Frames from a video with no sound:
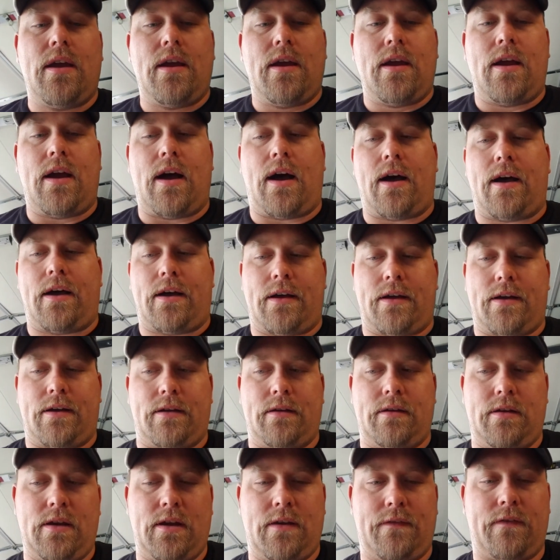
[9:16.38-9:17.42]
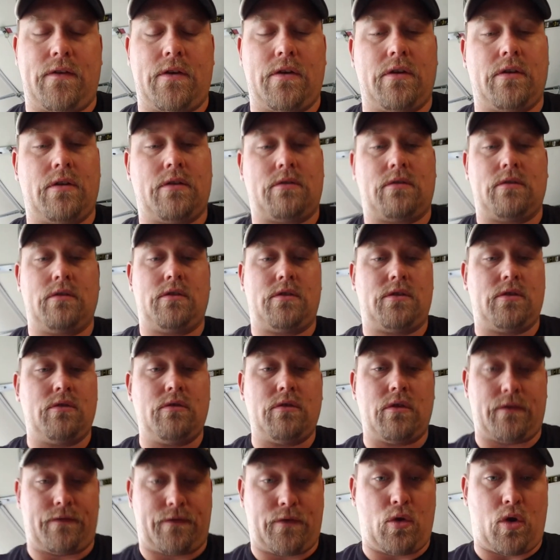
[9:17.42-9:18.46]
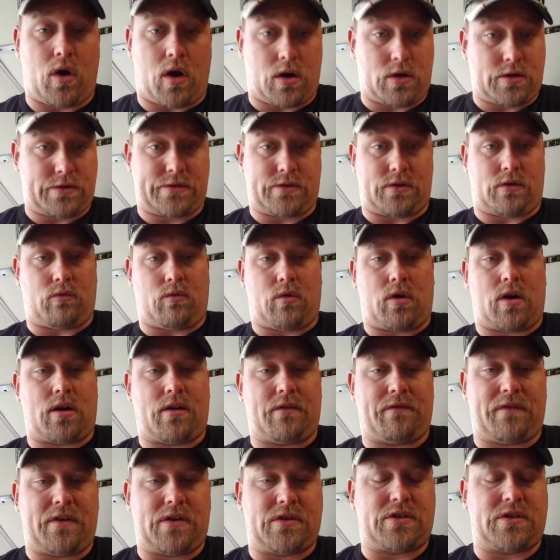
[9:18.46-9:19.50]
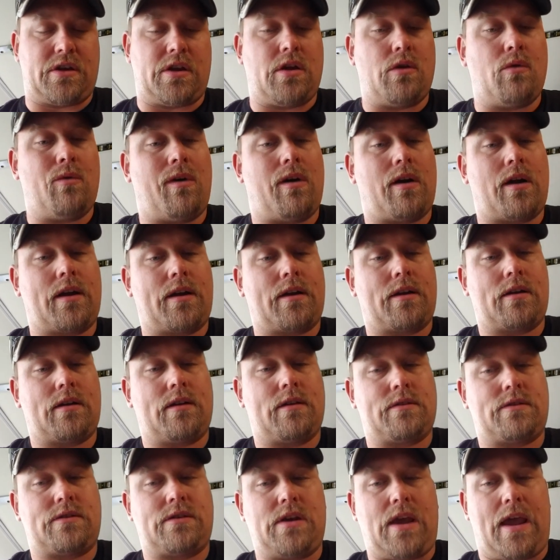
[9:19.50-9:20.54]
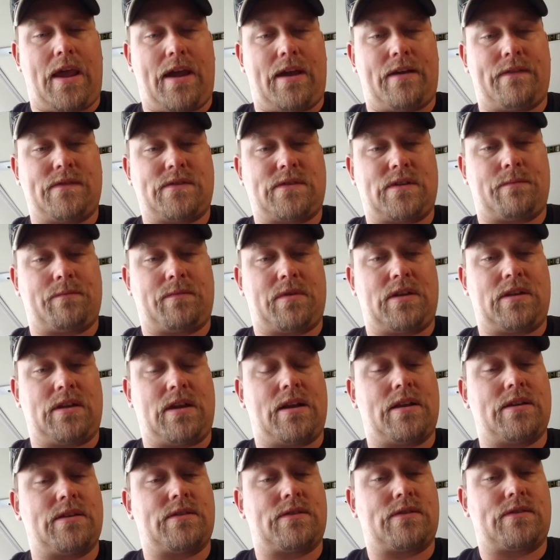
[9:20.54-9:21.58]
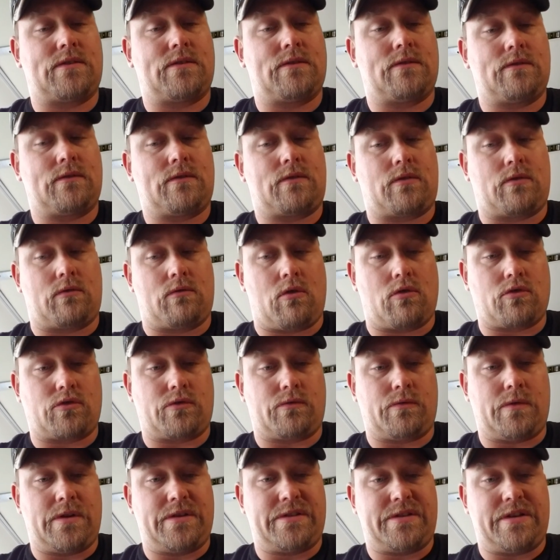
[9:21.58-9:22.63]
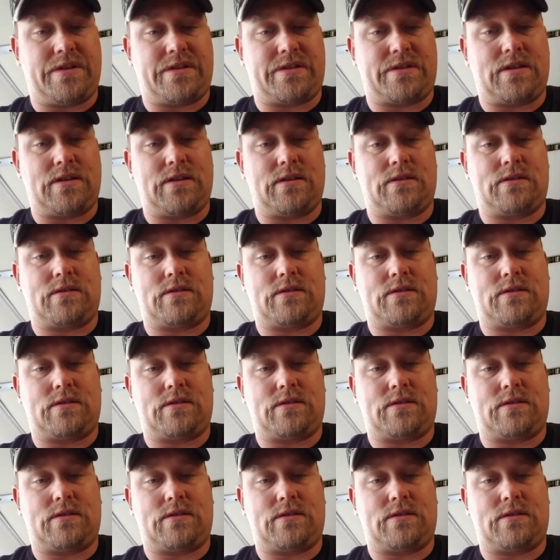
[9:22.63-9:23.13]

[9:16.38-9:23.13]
If you are saltwater fishing, you want to have something that is corrosion resistant,